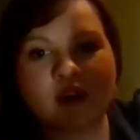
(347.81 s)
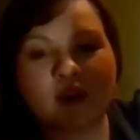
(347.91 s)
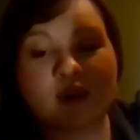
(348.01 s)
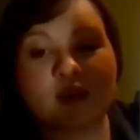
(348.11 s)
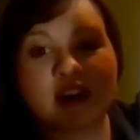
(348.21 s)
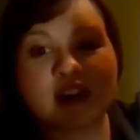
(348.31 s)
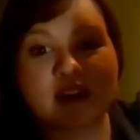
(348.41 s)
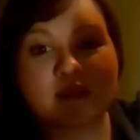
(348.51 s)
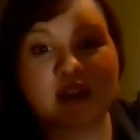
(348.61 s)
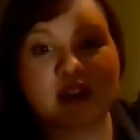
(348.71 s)
All right,
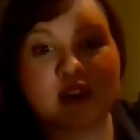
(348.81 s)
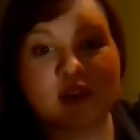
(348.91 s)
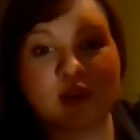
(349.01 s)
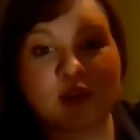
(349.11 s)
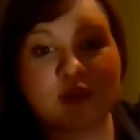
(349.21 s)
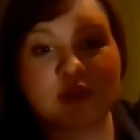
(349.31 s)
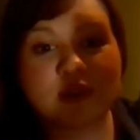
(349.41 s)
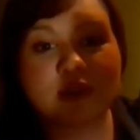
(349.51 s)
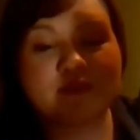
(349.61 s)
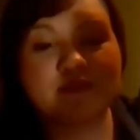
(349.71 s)
and I'm getting
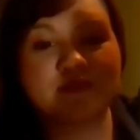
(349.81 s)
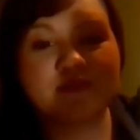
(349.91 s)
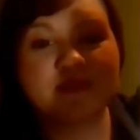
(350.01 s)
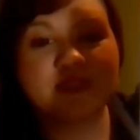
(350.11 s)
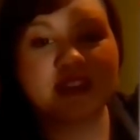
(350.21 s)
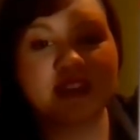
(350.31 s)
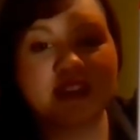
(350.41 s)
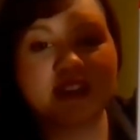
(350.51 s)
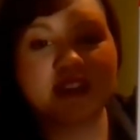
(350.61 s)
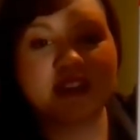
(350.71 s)
closer.
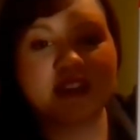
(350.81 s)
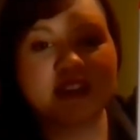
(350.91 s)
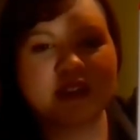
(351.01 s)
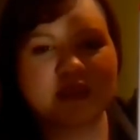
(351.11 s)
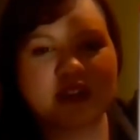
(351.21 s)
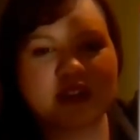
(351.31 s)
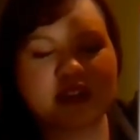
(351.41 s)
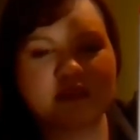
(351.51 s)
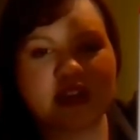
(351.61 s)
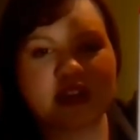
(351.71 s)
So
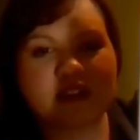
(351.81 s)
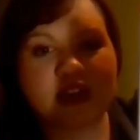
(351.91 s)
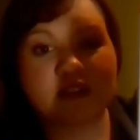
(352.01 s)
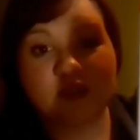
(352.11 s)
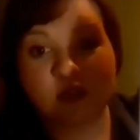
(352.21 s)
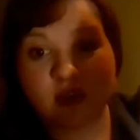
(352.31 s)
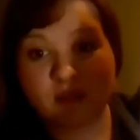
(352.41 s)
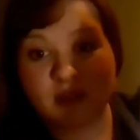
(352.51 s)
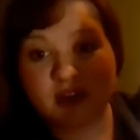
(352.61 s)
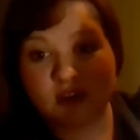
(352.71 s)
kind of like that. If you
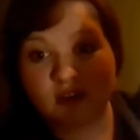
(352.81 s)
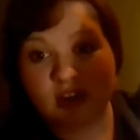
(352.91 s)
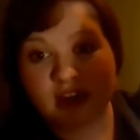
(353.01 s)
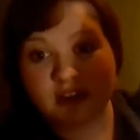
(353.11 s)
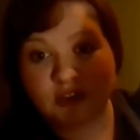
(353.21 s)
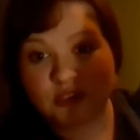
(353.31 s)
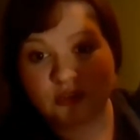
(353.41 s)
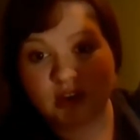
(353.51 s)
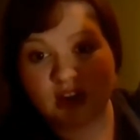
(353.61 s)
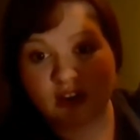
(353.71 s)
can make your line
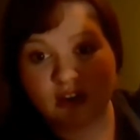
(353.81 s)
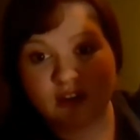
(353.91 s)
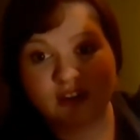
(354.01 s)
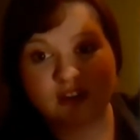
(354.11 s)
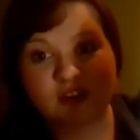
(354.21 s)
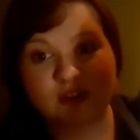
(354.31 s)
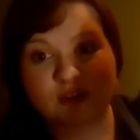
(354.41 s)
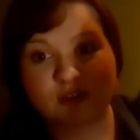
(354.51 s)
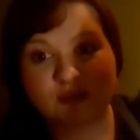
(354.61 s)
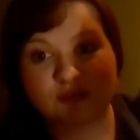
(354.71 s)
straighter,
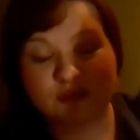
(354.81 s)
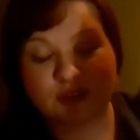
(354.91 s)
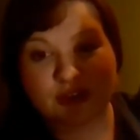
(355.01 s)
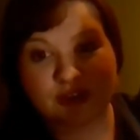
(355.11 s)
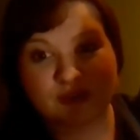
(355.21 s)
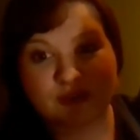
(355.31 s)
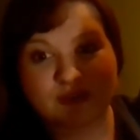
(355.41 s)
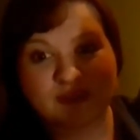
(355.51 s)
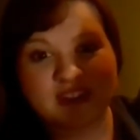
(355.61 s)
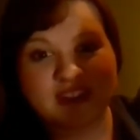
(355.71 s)
good for
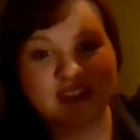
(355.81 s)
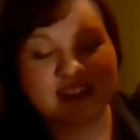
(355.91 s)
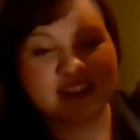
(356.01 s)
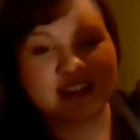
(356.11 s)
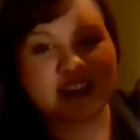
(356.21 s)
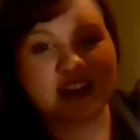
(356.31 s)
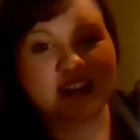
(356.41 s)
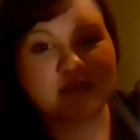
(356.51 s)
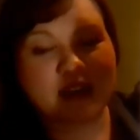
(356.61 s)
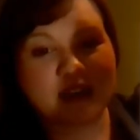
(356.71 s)
you.
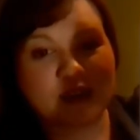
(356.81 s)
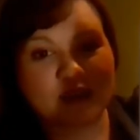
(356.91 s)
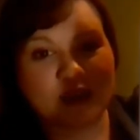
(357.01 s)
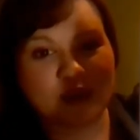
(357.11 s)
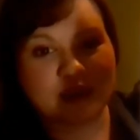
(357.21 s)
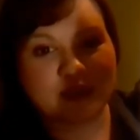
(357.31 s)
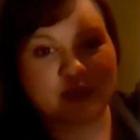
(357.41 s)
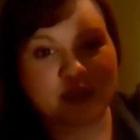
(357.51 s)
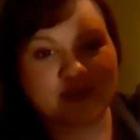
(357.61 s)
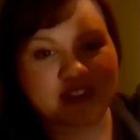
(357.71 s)
Mine aren't always
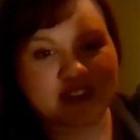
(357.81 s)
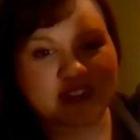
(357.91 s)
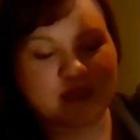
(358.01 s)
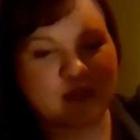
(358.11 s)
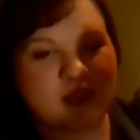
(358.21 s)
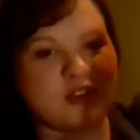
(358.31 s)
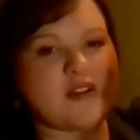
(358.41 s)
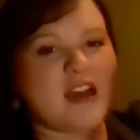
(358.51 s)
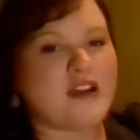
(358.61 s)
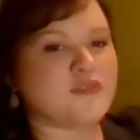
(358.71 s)
perfect, but there
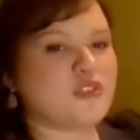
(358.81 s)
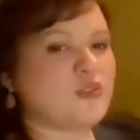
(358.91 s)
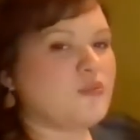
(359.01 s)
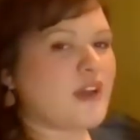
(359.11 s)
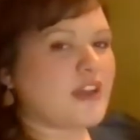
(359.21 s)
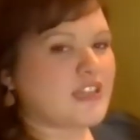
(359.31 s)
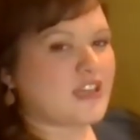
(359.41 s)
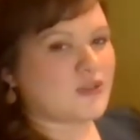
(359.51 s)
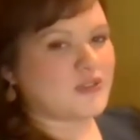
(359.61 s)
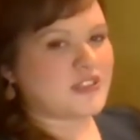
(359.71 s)
you have two
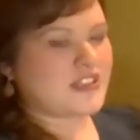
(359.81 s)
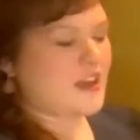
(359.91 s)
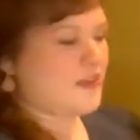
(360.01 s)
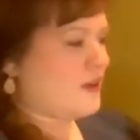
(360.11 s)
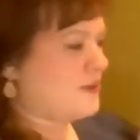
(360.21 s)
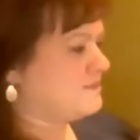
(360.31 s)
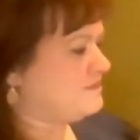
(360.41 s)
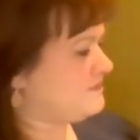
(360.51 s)
rectangles together.